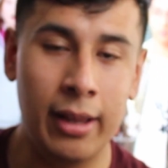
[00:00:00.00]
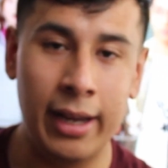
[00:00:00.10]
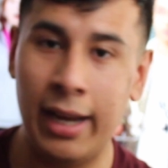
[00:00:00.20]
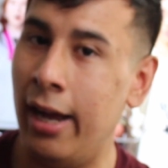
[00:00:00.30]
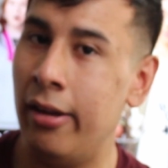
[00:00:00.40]
Like,
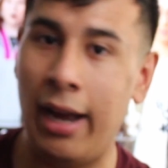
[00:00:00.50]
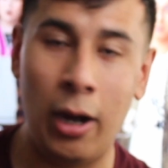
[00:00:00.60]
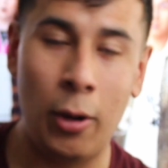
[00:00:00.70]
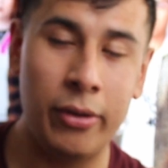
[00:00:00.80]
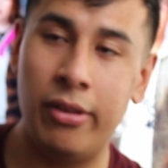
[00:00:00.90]

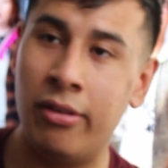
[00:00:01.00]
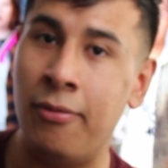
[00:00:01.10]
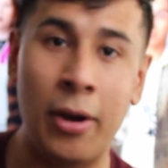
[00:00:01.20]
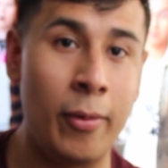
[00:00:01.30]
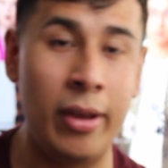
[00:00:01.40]
how is this
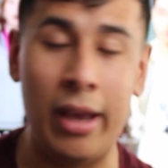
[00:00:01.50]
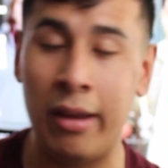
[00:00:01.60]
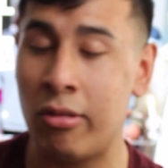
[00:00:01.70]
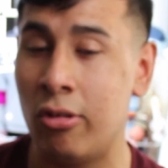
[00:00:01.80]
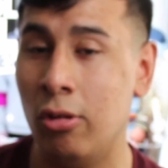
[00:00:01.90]
very
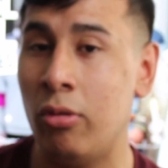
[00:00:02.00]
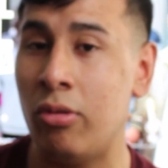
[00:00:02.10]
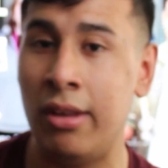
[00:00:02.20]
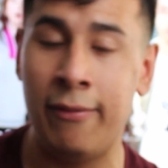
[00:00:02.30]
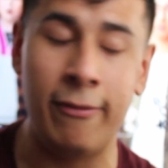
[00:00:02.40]
exclusive,